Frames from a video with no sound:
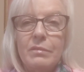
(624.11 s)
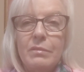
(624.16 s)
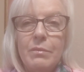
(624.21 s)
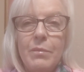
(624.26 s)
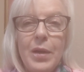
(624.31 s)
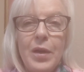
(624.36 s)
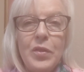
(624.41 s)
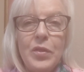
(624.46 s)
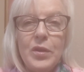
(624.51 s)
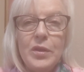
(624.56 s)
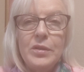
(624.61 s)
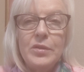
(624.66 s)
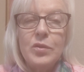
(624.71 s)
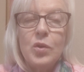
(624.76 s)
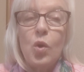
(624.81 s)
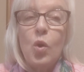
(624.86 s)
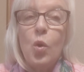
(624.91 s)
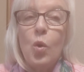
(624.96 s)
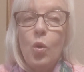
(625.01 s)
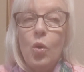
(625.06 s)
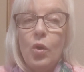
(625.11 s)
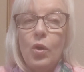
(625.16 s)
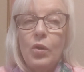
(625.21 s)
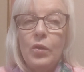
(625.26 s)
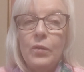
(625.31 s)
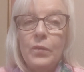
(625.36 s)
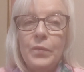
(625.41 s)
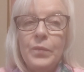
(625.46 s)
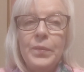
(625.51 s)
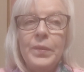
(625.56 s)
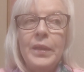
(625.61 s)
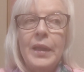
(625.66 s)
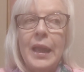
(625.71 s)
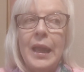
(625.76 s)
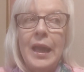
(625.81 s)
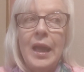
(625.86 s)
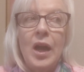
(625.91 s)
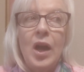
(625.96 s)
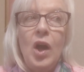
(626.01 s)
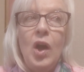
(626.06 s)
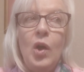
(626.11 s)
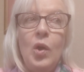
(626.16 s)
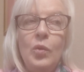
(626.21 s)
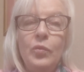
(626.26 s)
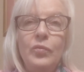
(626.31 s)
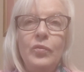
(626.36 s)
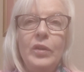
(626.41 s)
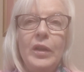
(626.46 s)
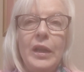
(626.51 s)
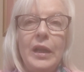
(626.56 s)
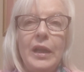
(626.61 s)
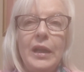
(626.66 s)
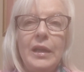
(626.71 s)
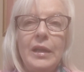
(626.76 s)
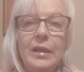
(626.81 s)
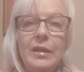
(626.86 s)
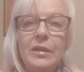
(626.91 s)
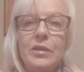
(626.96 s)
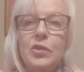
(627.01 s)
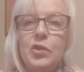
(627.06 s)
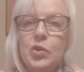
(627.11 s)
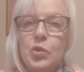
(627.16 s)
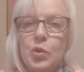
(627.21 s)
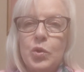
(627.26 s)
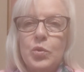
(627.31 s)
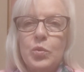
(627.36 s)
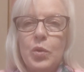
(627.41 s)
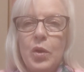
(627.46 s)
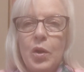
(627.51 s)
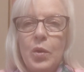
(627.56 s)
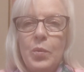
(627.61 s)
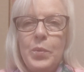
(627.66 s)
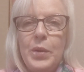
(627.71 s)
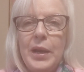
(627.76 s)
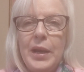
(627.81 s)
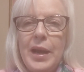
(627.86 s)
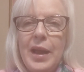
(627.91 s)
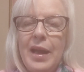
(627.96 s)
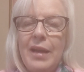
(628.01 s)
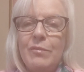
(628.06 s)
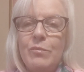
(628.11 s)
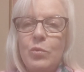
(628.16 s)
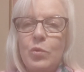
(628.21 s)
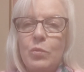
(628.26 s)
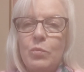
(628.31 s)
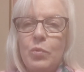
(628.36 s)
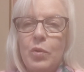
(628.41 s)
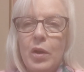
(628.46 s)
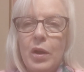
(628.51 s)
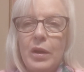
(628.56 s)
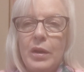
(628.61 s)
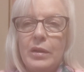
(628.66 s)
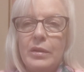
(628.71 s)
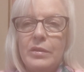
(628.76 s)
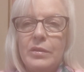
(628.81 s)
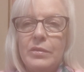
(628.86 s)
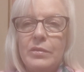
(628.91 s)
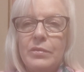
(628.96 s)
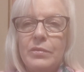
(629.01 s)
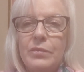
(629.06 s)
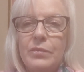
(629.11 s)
methods, or hopefully the stores will open and have more product.